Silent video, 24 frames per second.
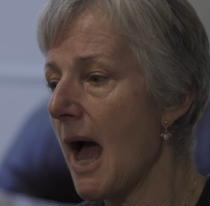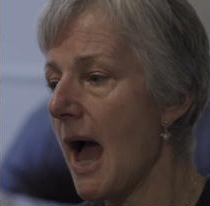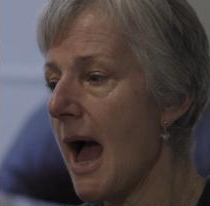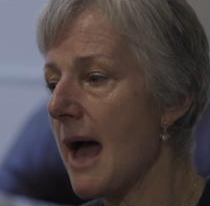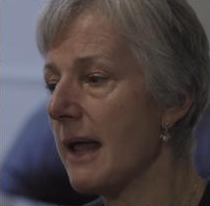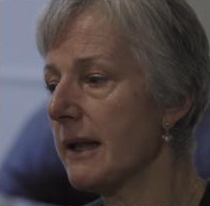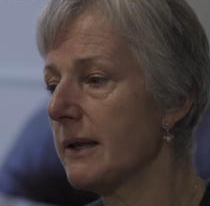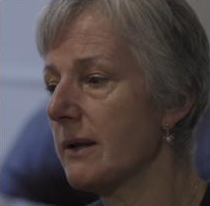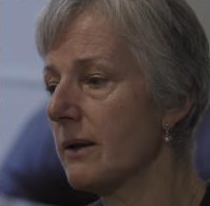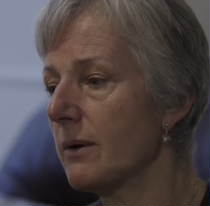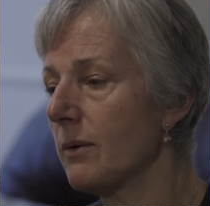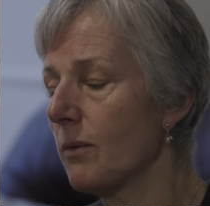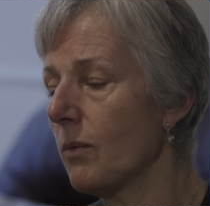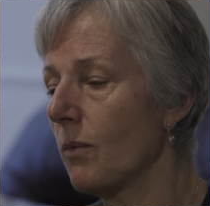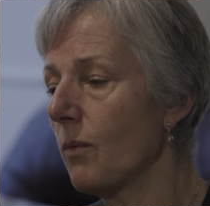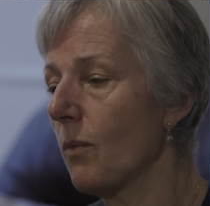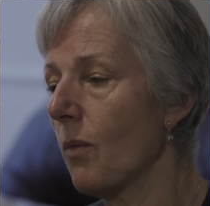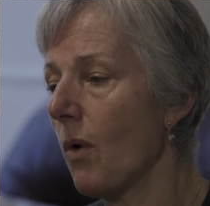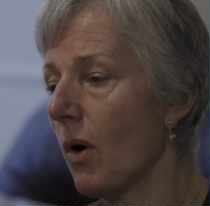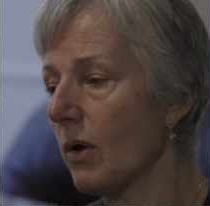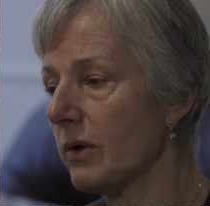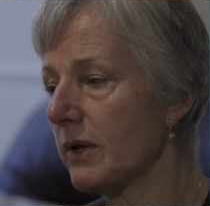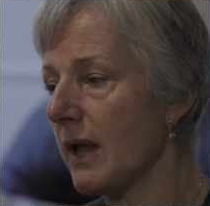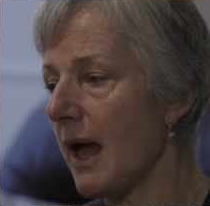And
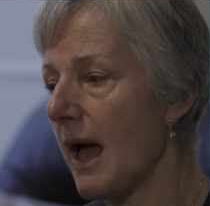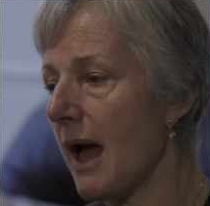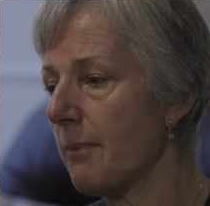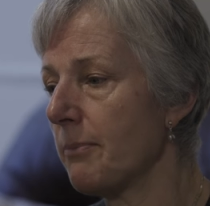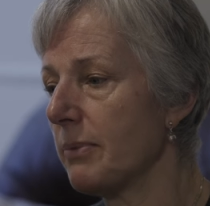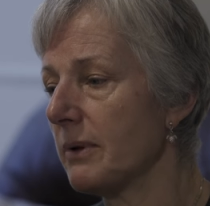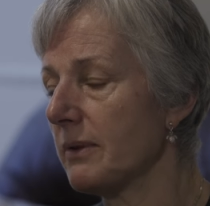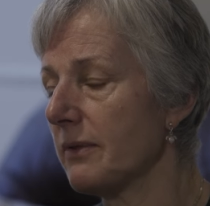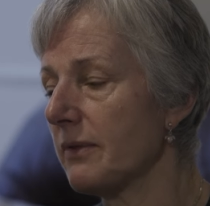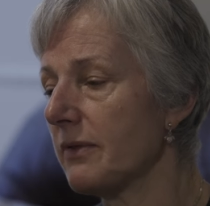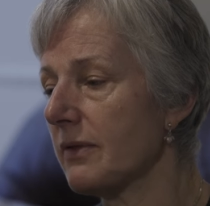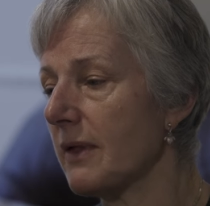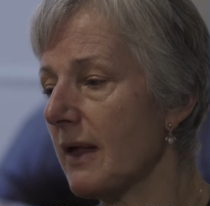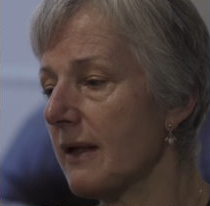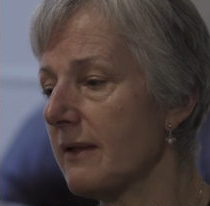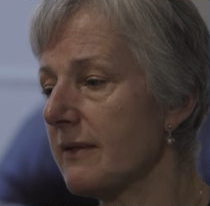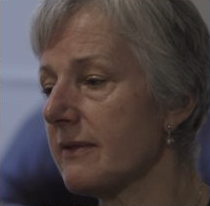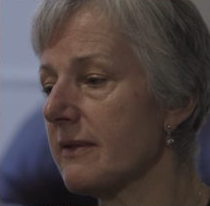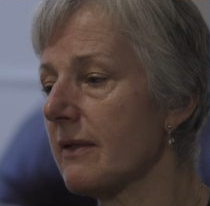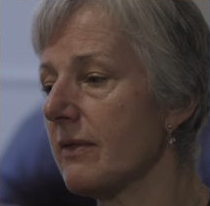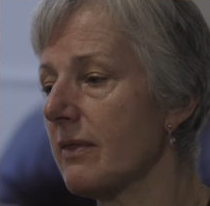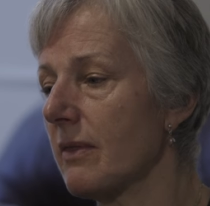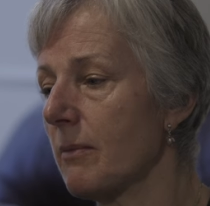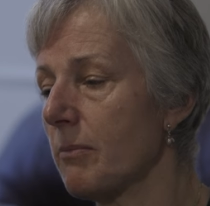what happens is
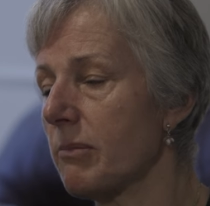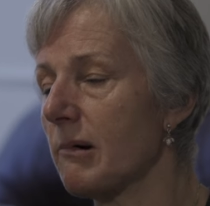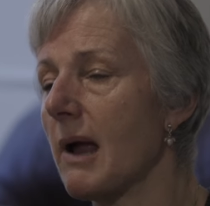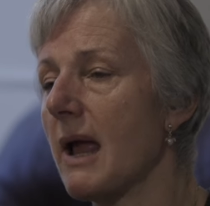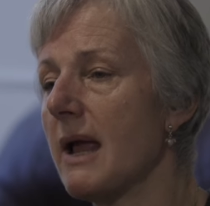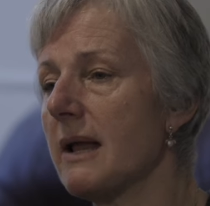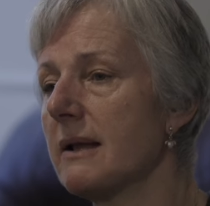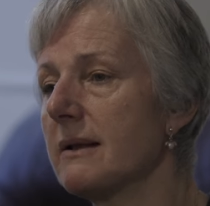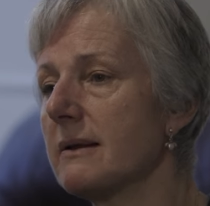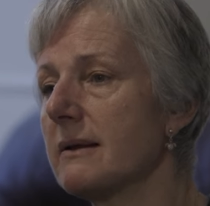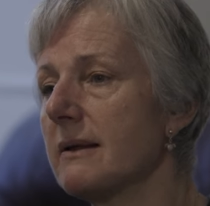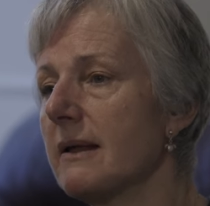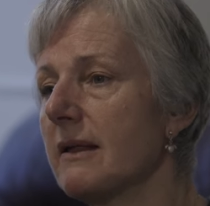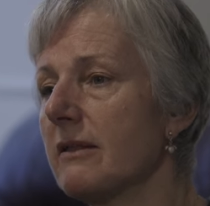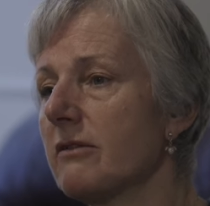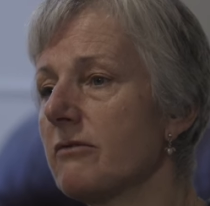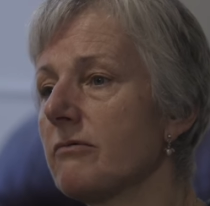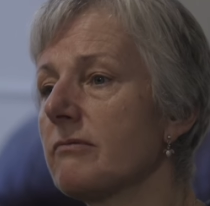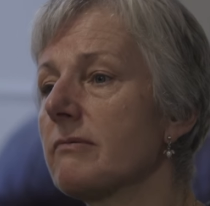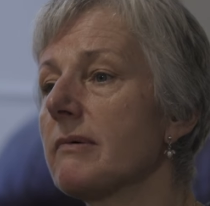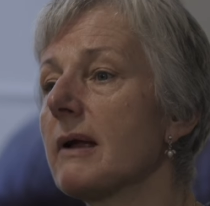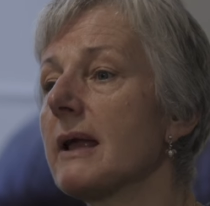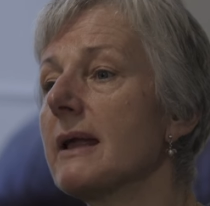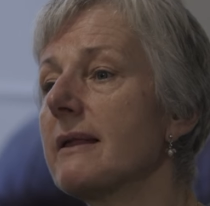that the brain is
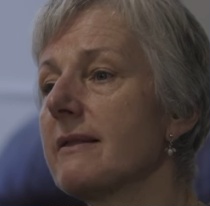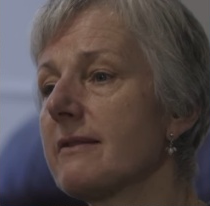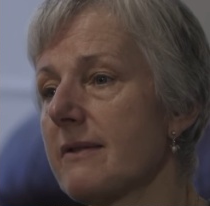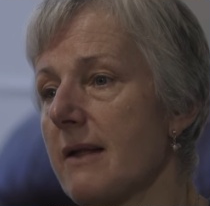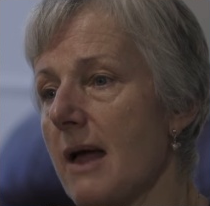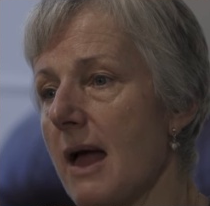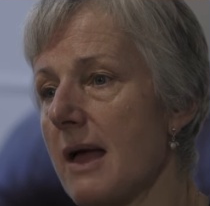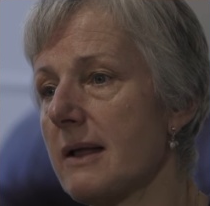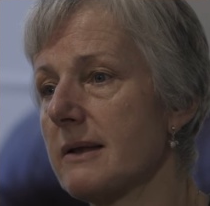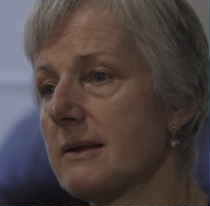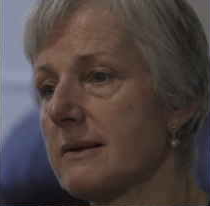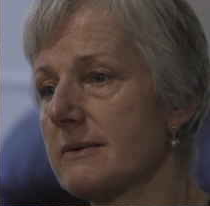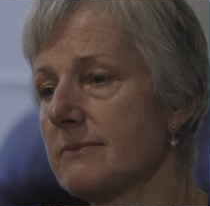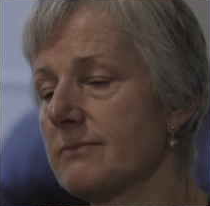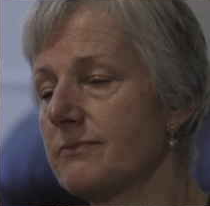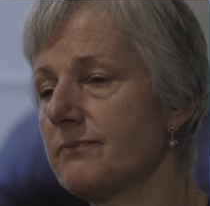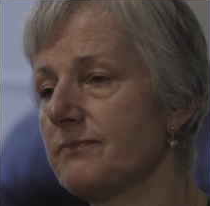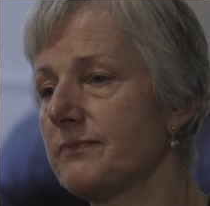reset.